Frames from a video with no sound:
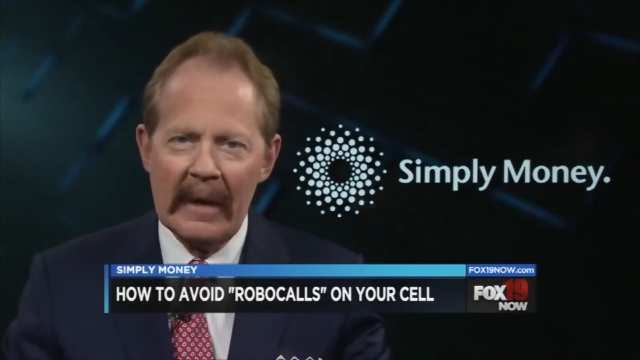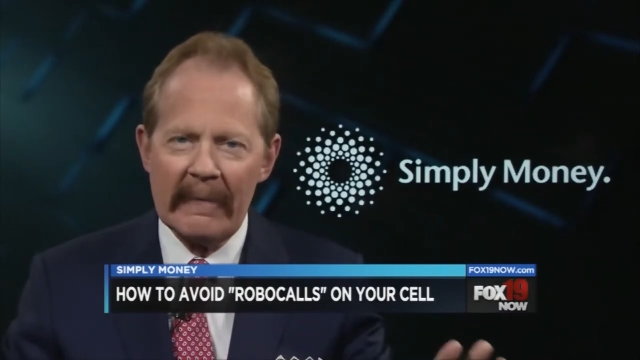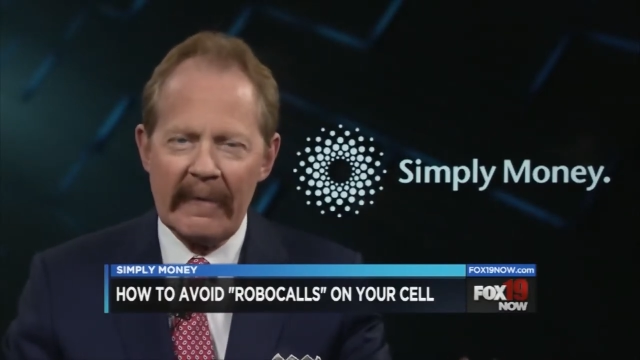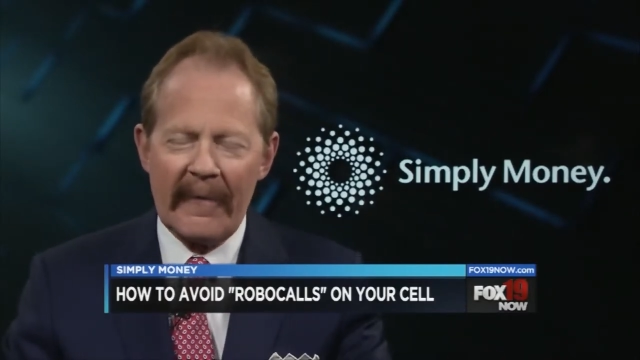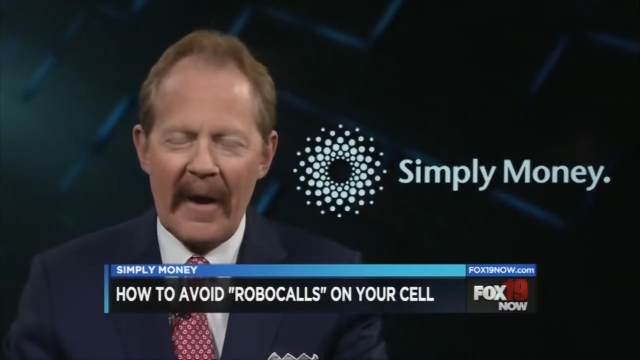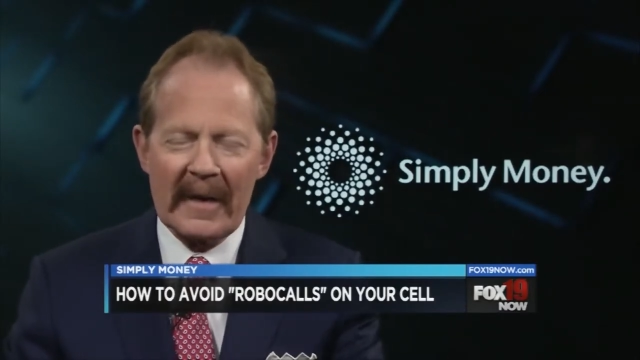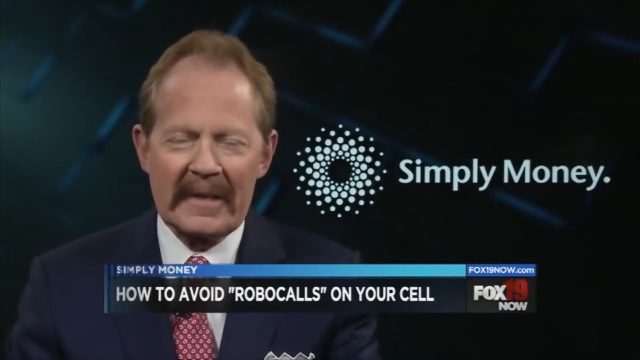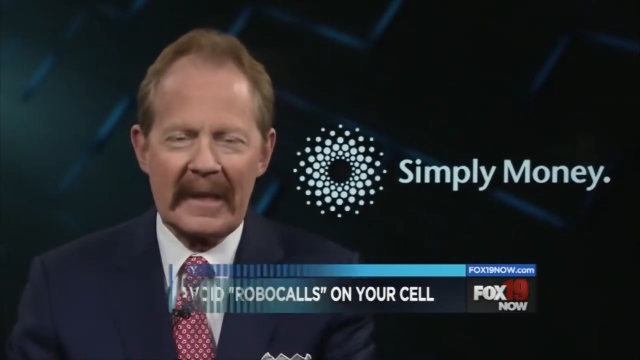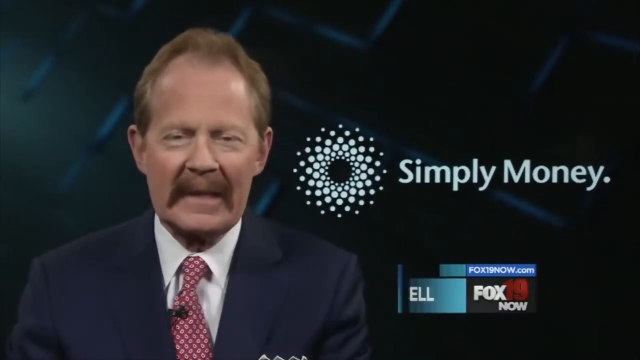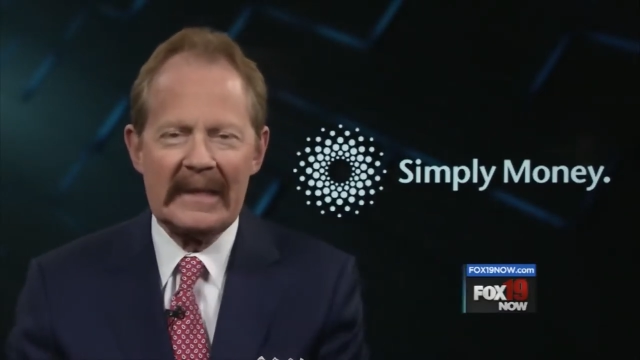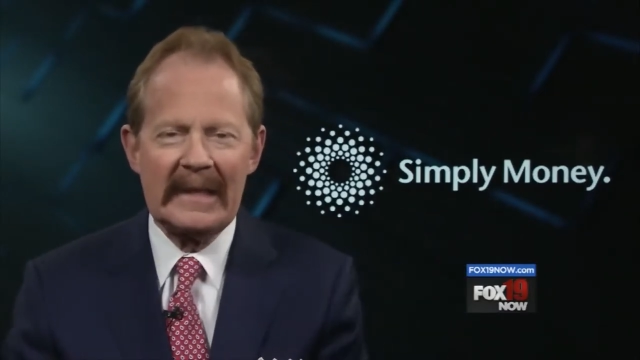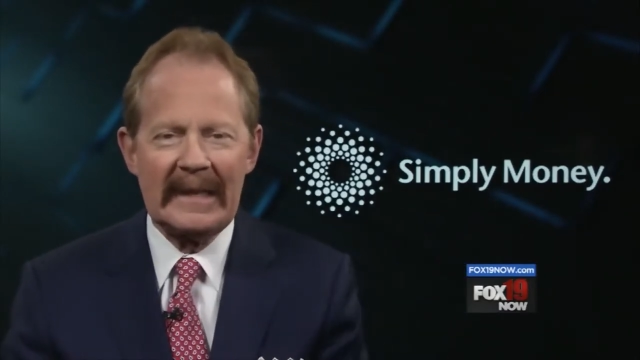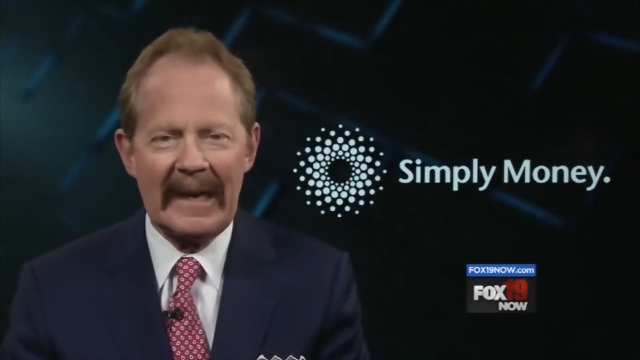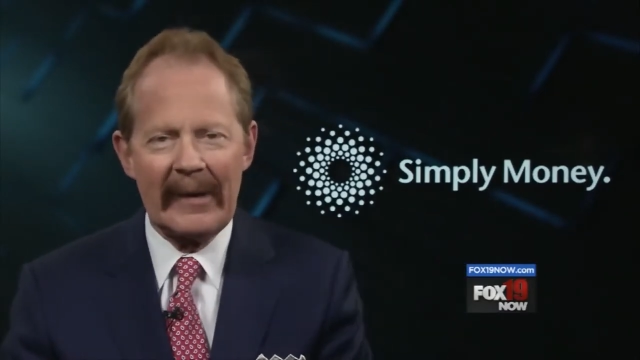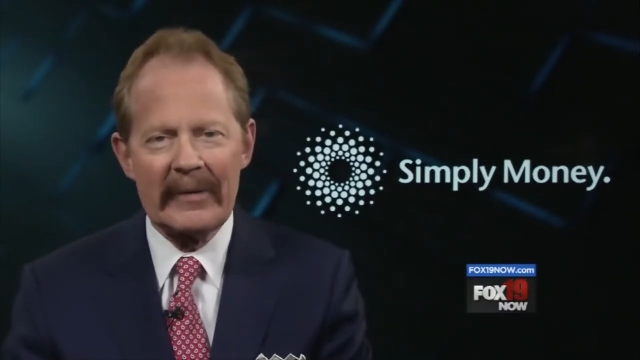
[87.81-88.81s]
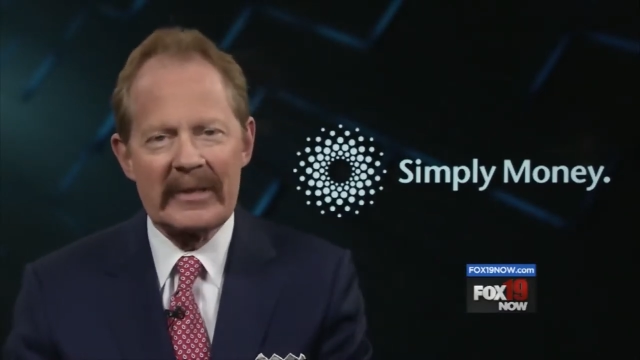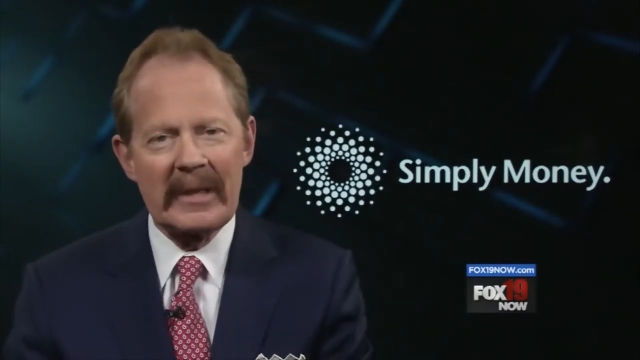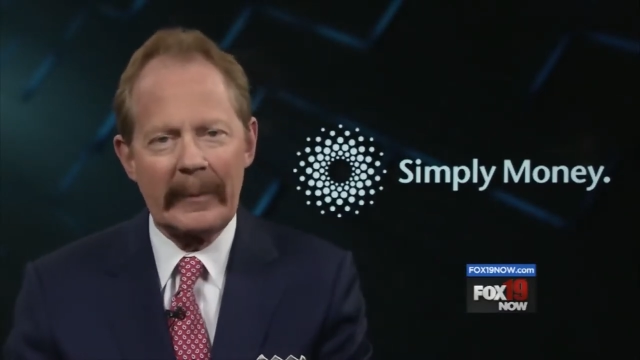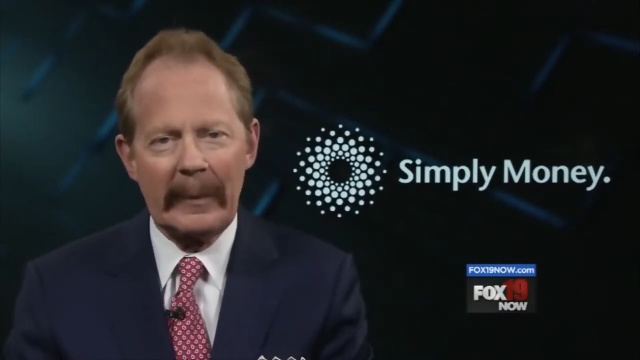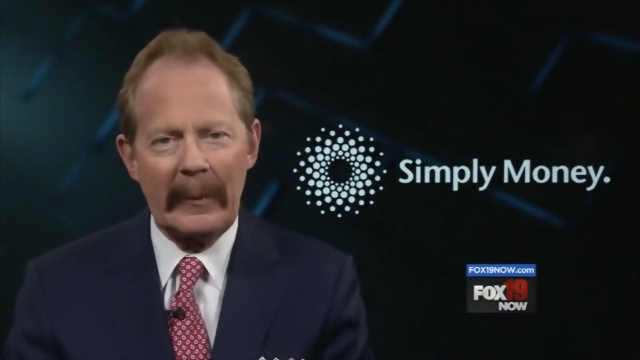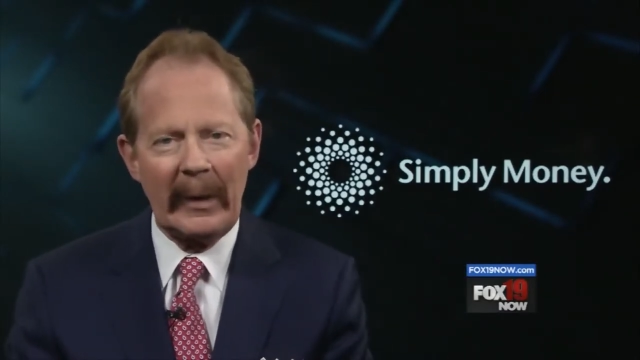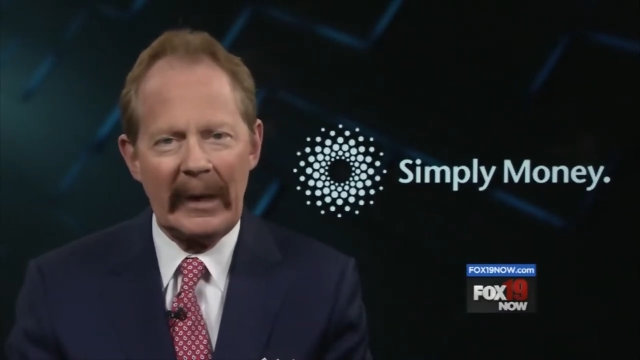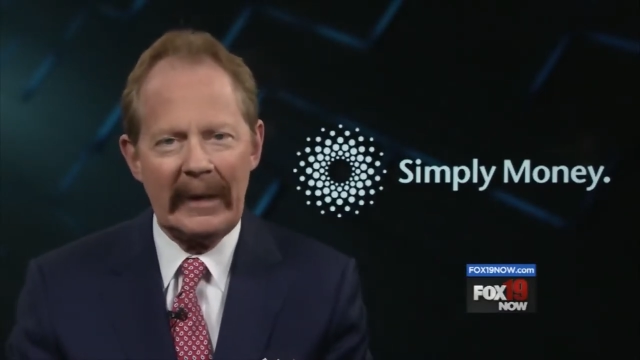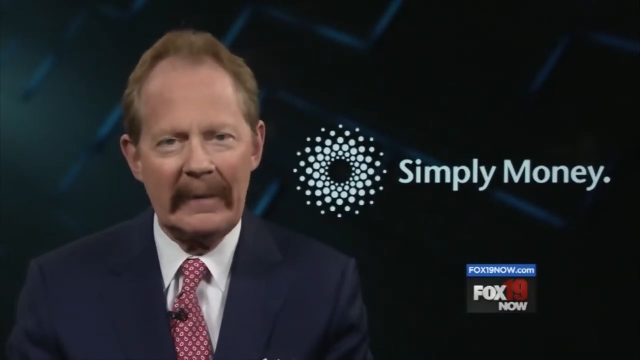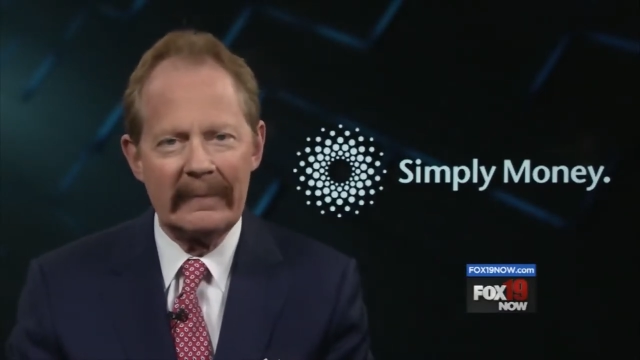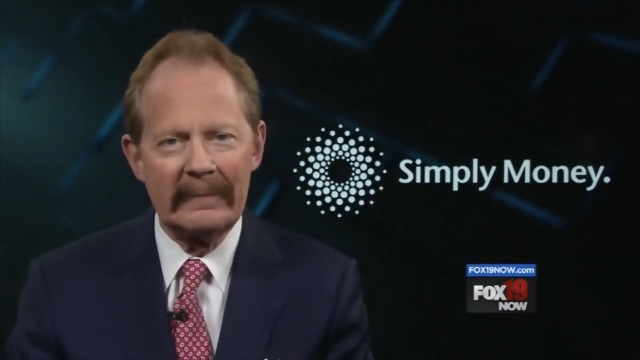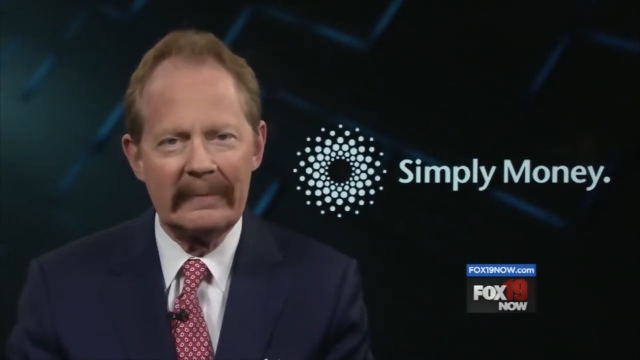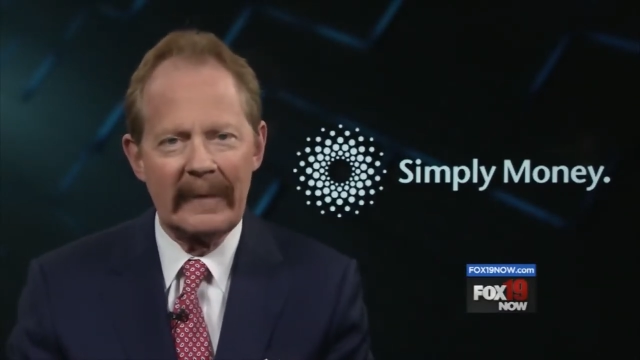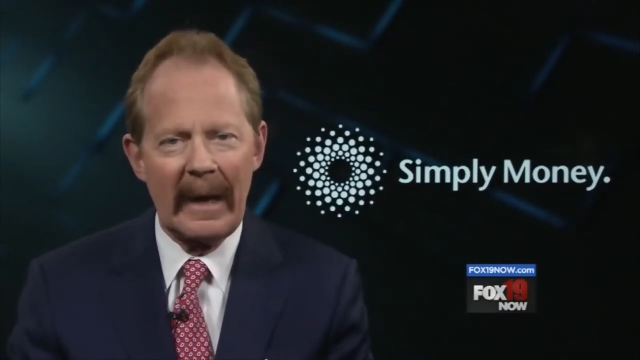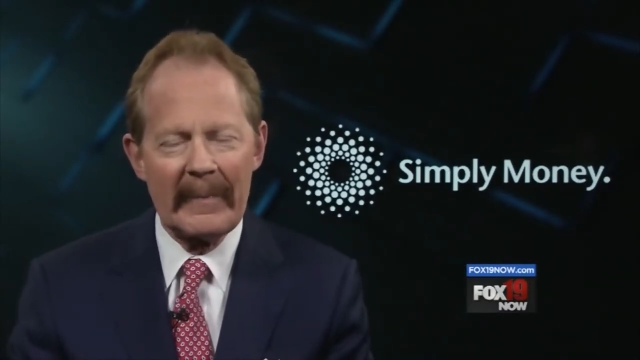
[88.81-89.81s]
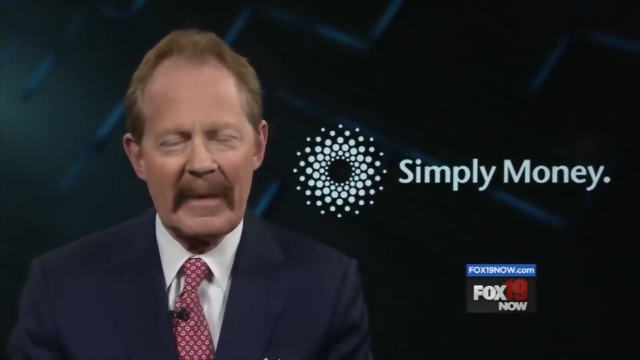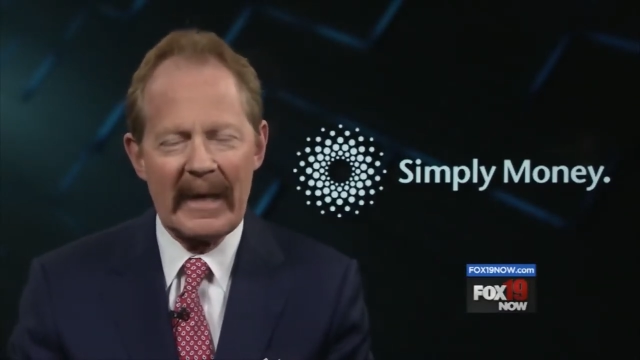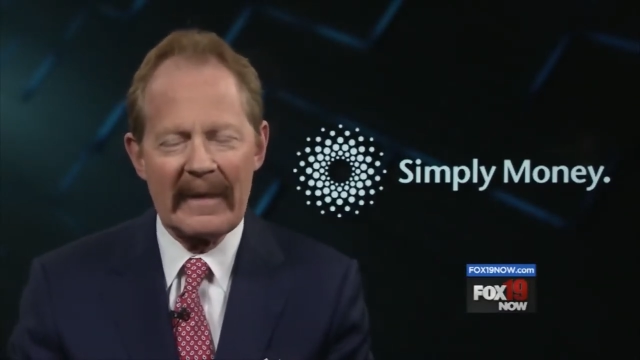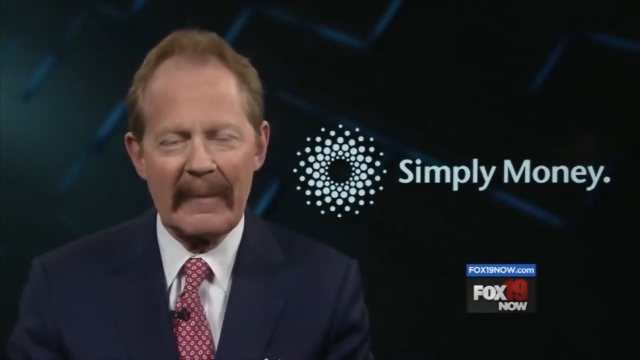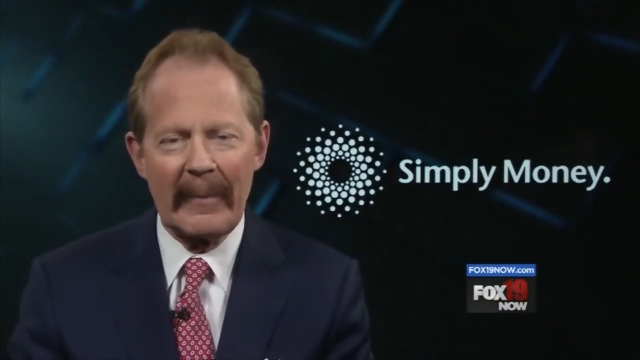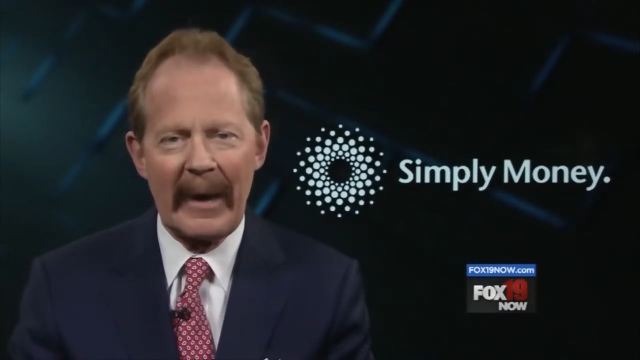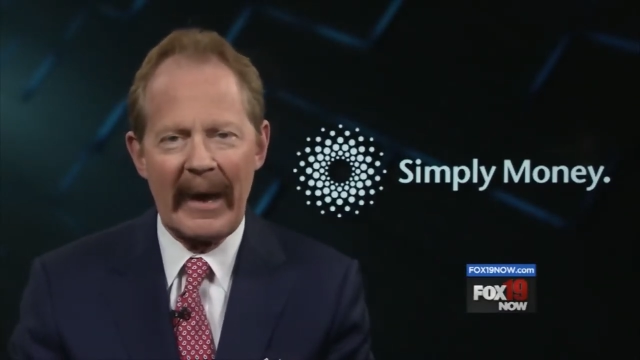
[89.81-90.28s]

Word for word: For Fox 19 Now and Simply Money, I'm Nathan